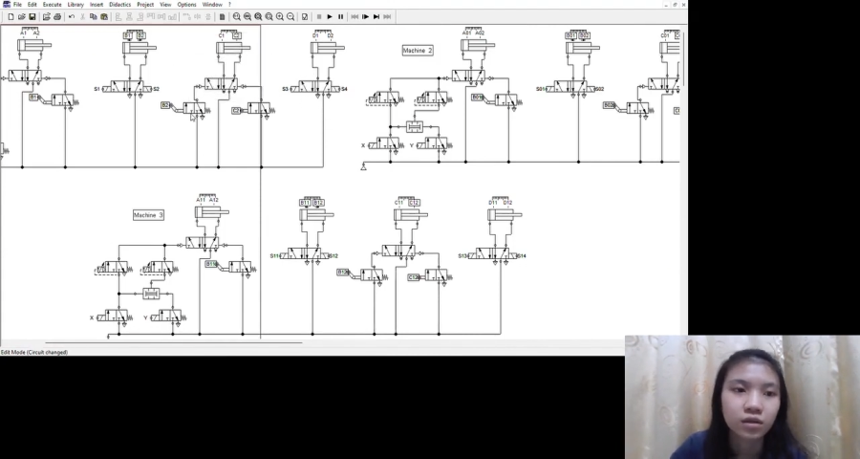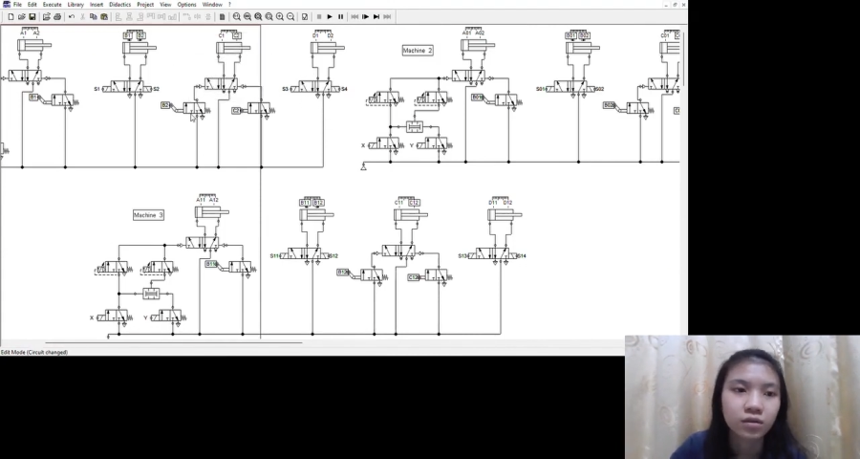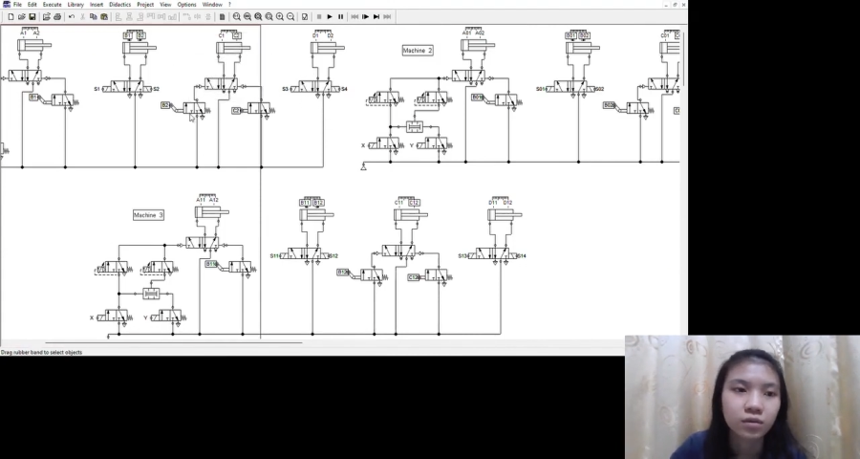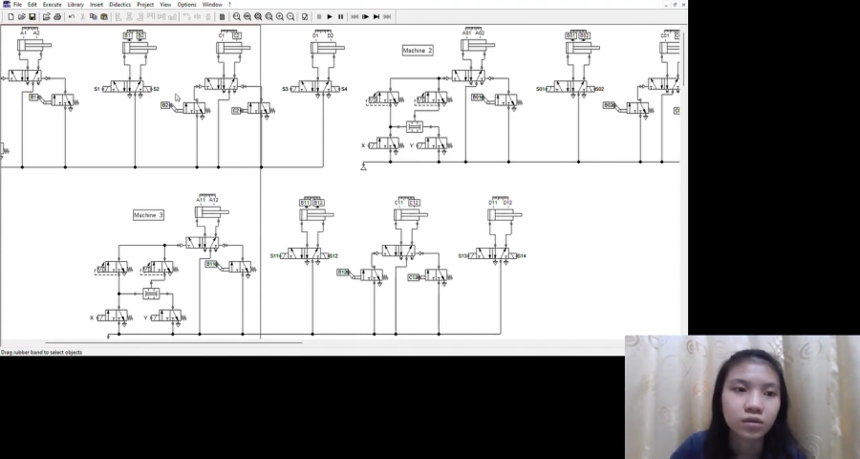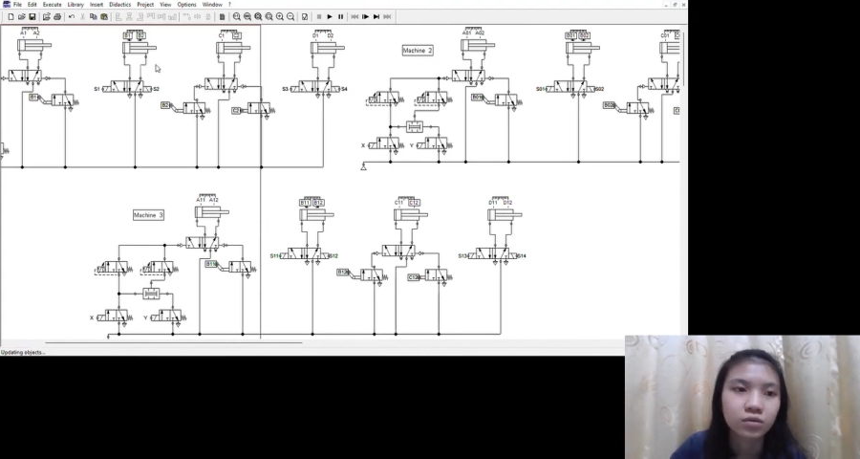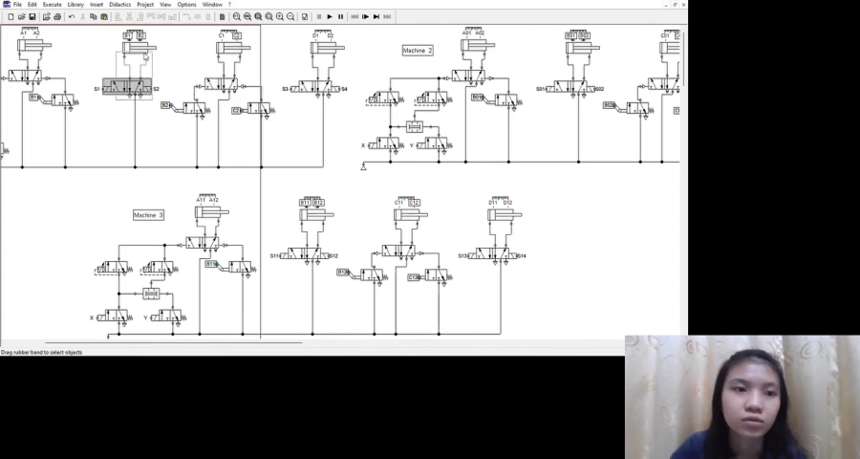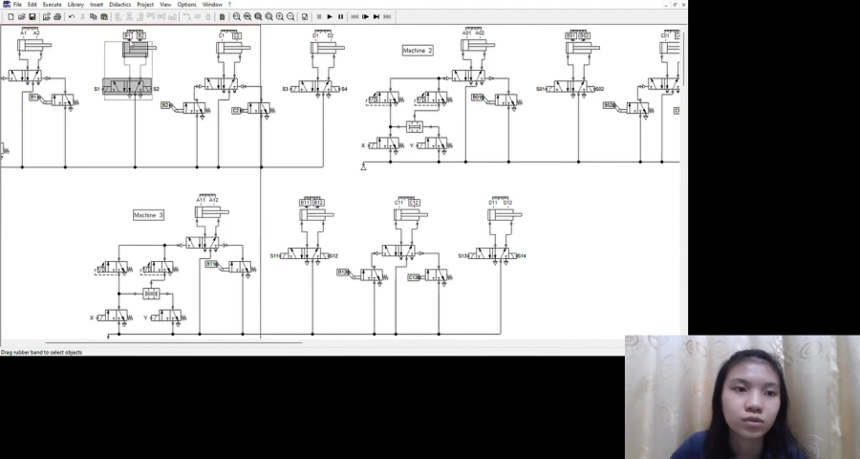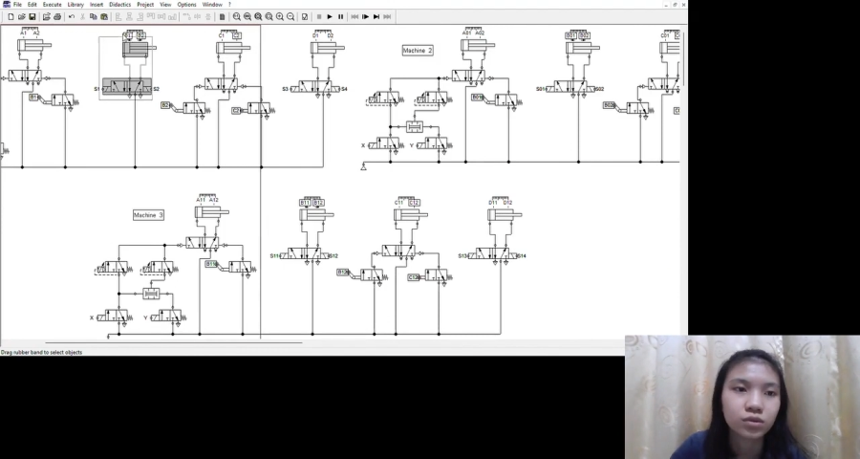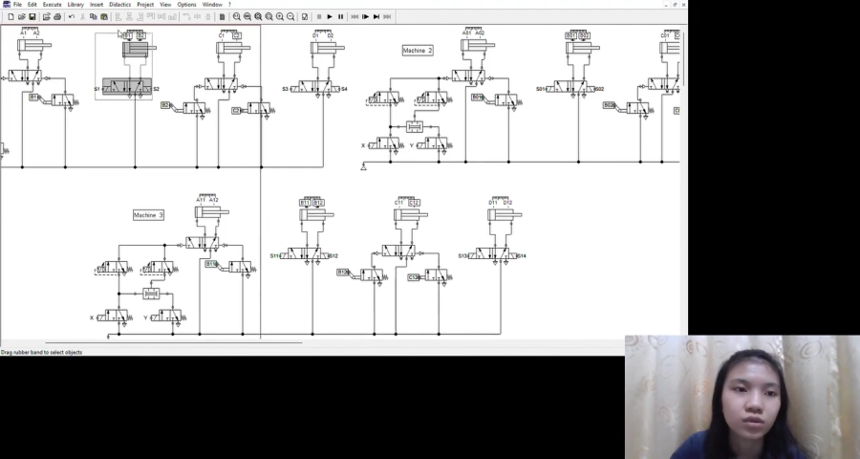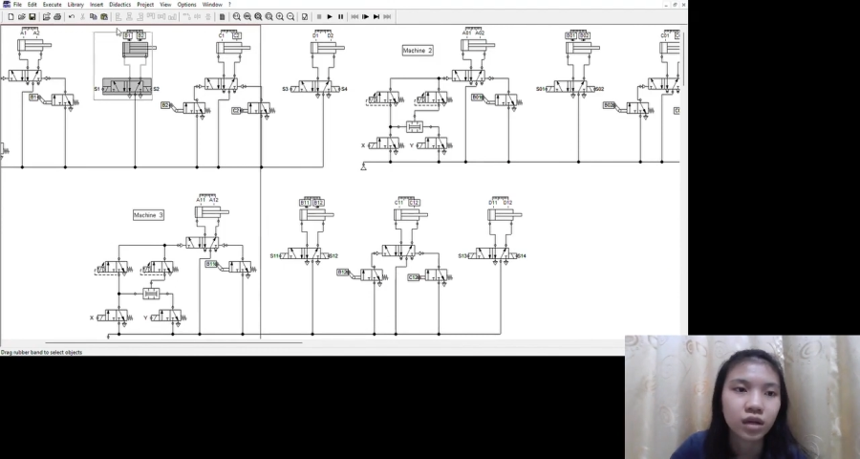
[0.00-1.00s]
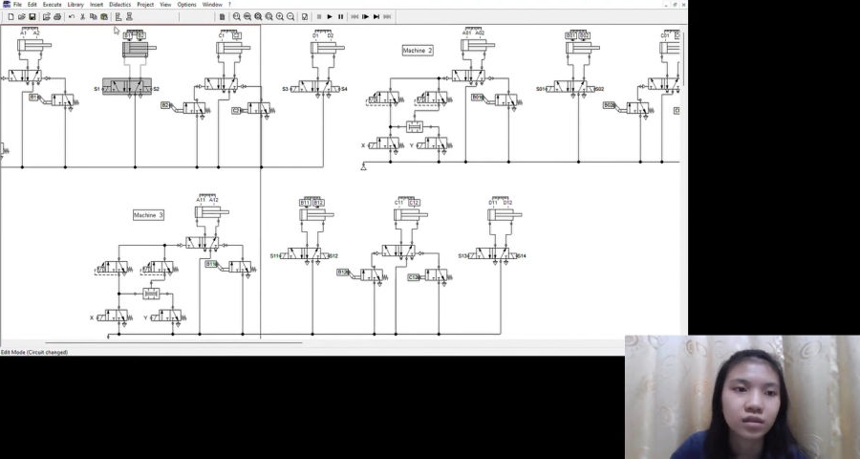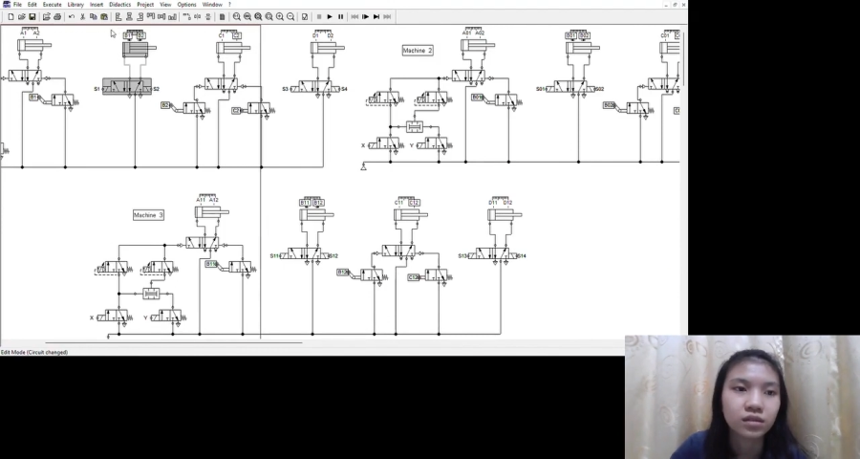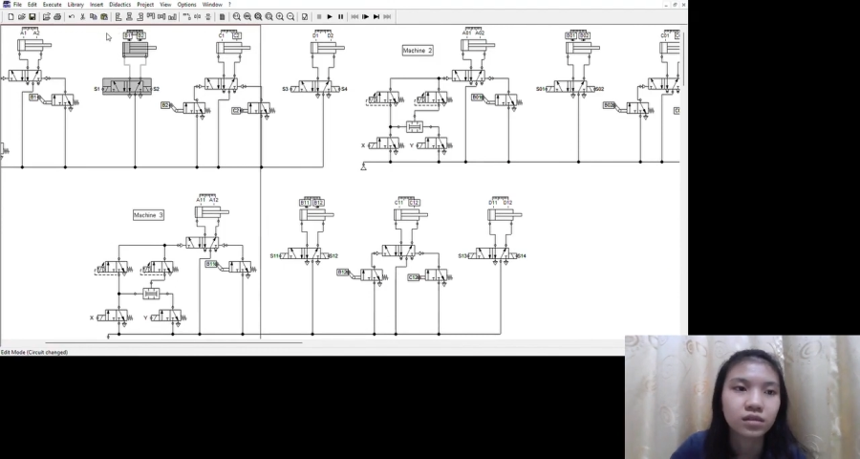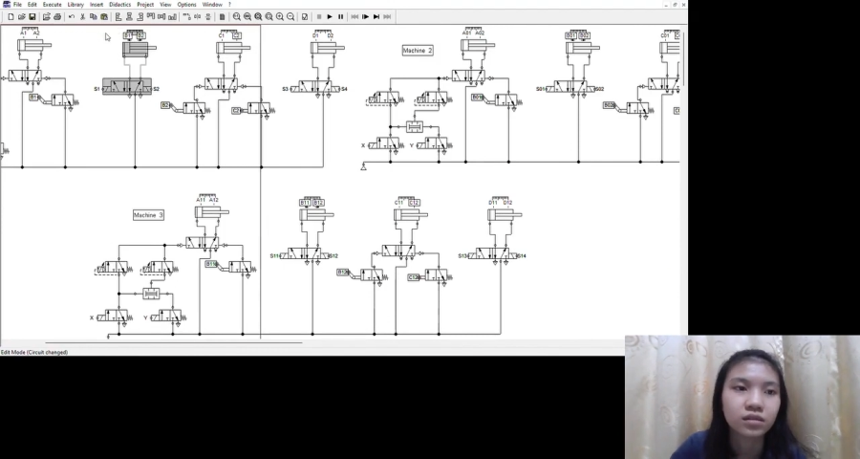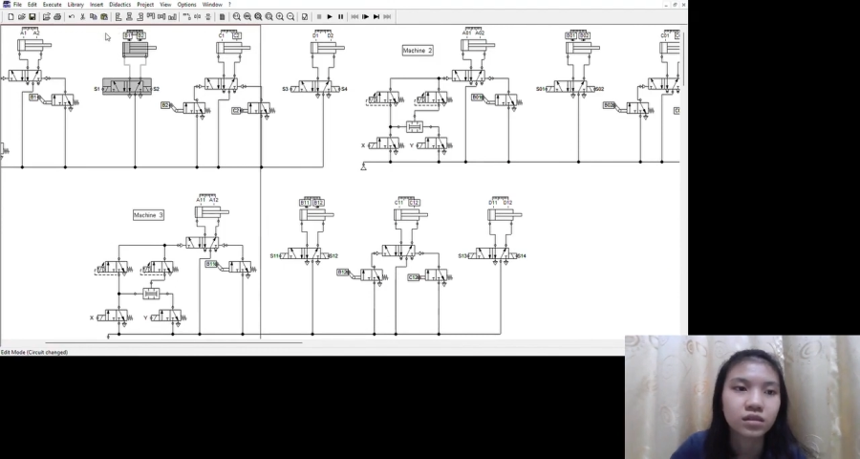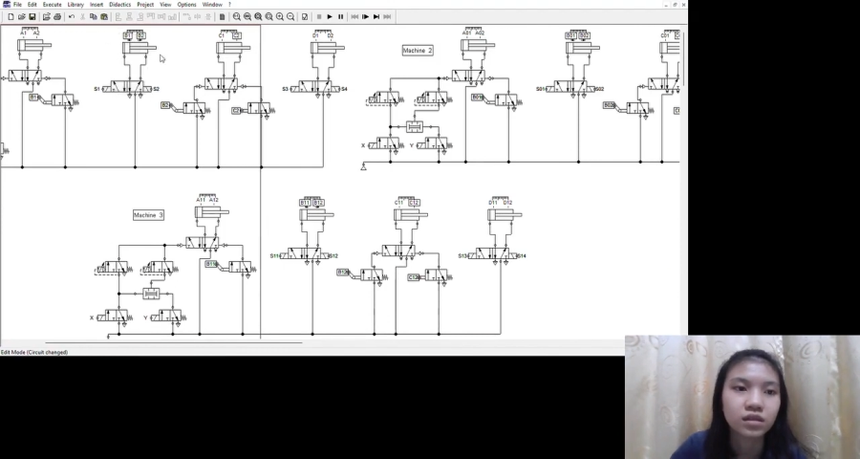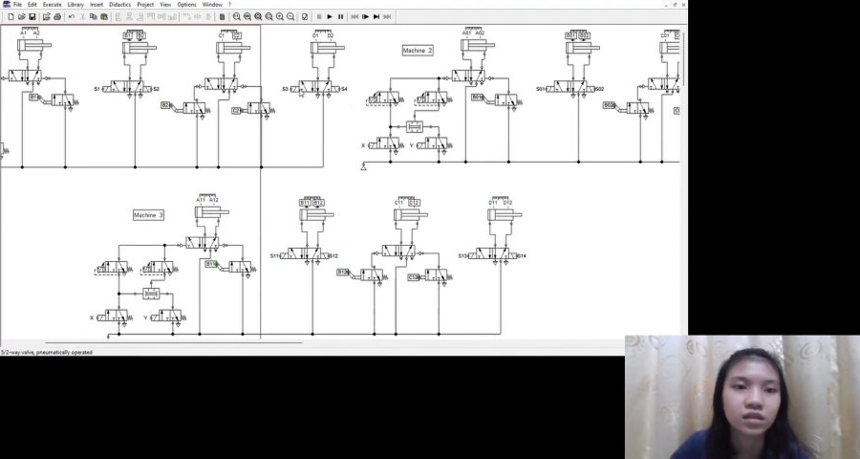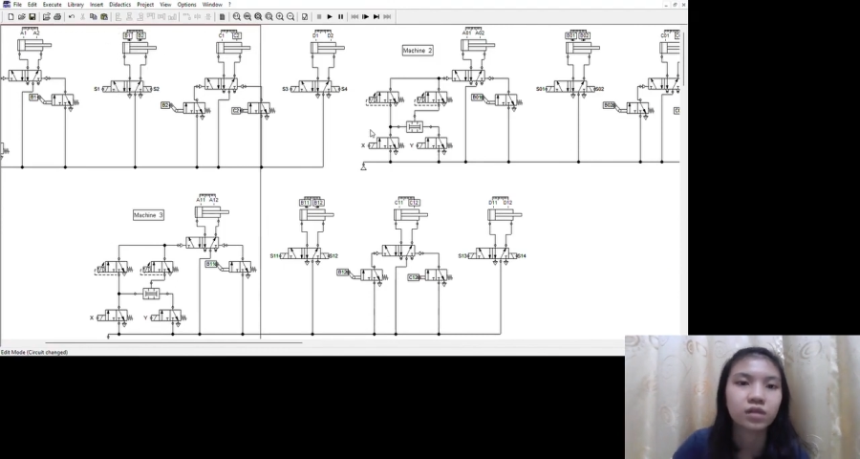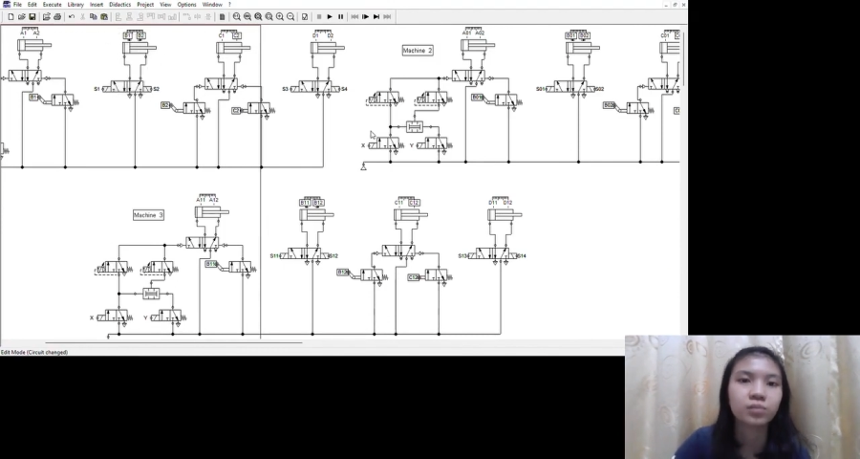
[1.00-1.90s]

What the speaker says: will retract the cylinder